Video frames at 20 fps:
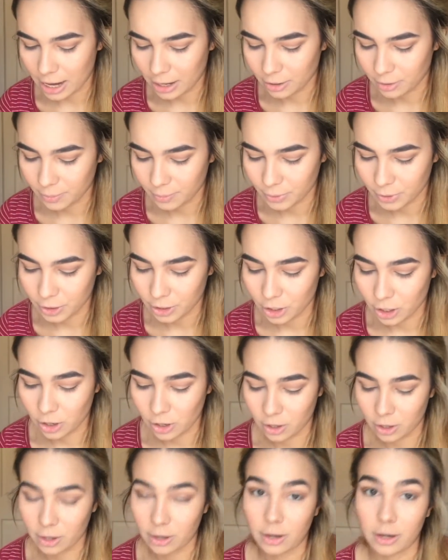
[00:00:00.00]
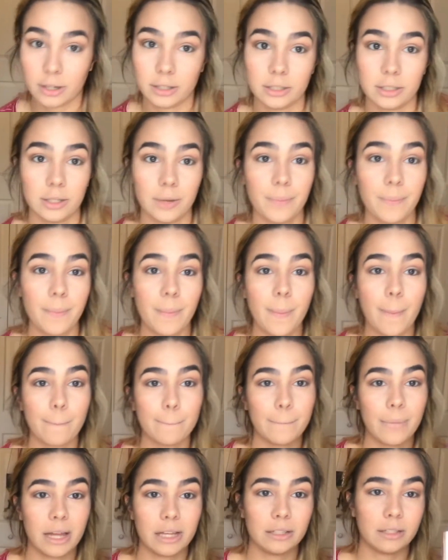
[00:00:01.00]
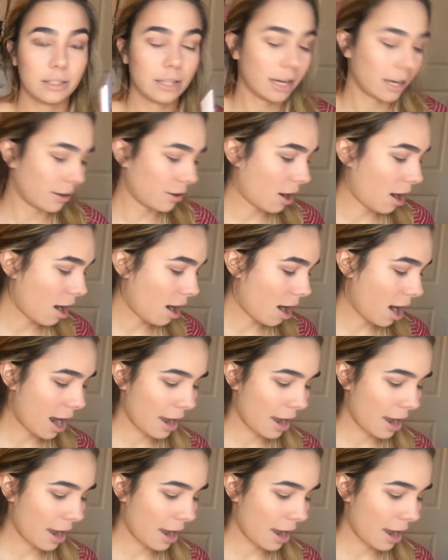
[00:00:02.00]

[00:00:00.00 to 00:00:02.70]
I'll put on some mascara.